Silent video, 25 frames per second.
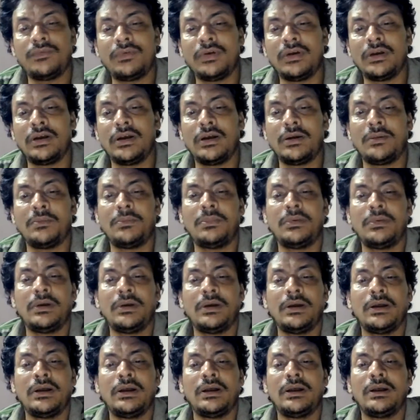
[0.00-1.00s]
um,
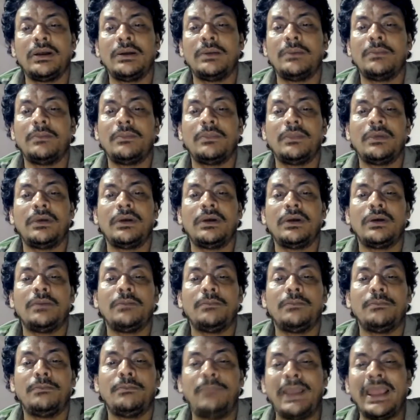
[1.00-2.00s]

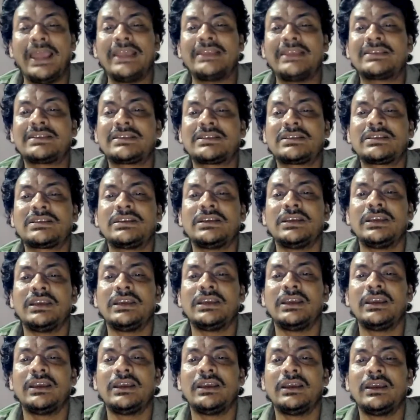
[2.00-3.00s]
best
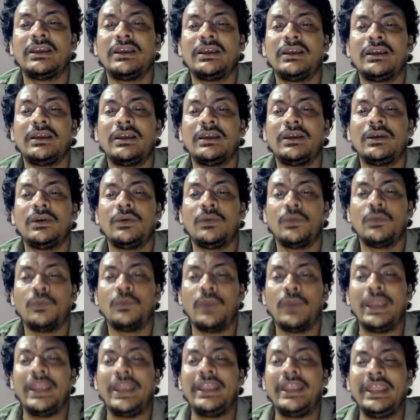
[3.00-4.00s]

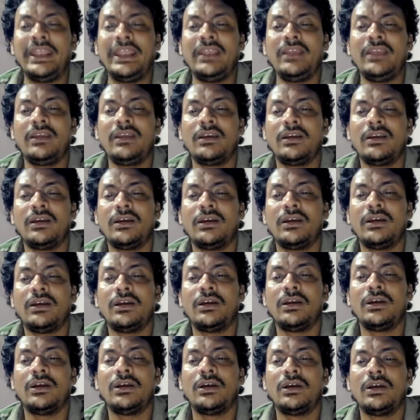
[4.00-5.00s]
wedding
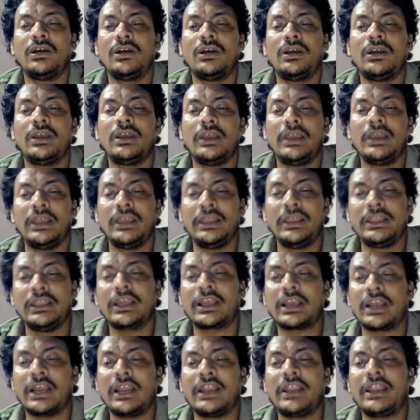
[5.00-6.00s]
in the
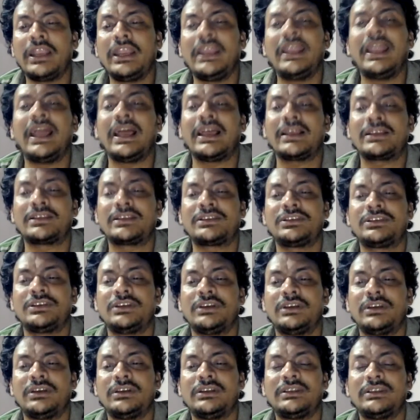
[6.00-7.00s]
country last
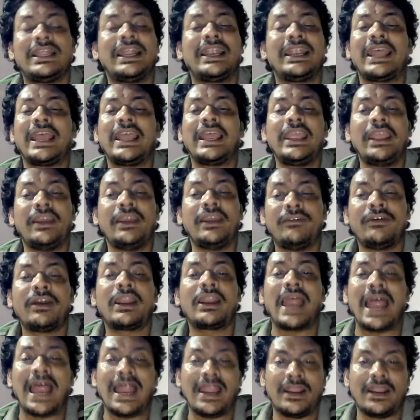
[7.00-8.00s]
year that I ever
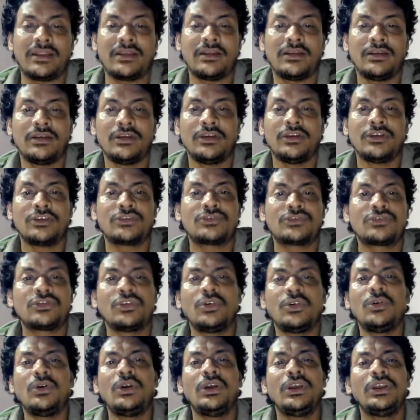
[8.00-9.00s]
had.
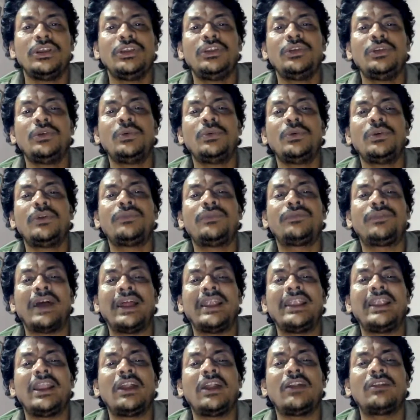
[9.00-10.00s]
So you would
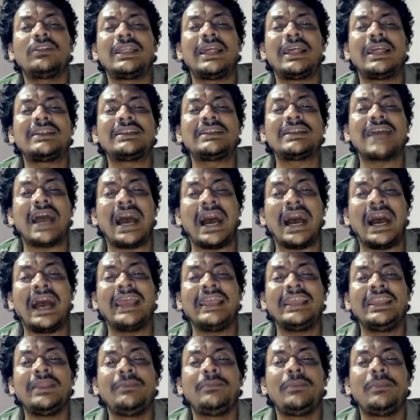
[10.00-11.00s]
find out that
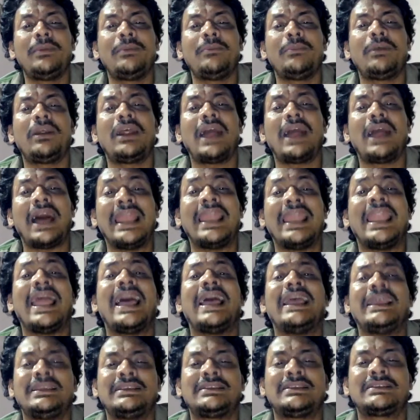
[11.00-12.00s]
I remember
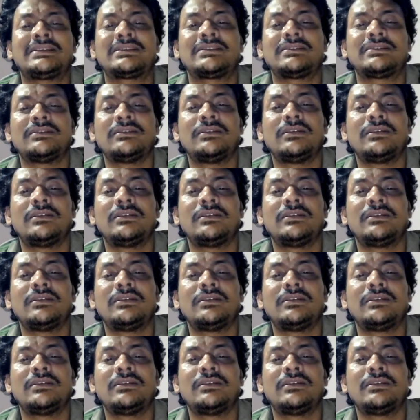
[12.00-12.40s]
allies.